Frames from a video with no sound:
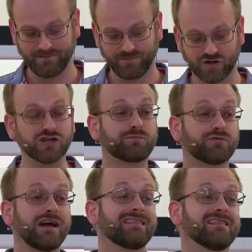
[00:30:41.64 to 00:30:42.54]
Could you
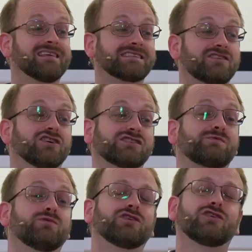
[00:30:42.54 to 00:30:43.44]
pray that this
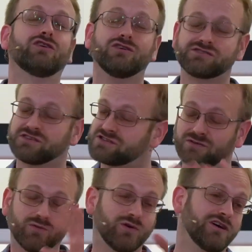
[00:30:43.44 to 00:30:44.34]
gospel would cause us to
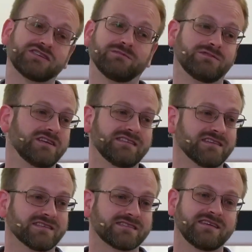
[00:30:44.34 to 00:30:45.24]
worship
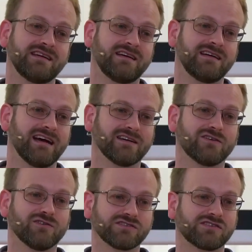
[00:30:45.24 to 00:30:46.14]
Jesus at
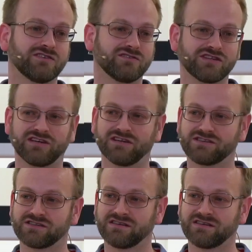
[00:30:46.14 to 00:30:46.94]
Cornerstone Church?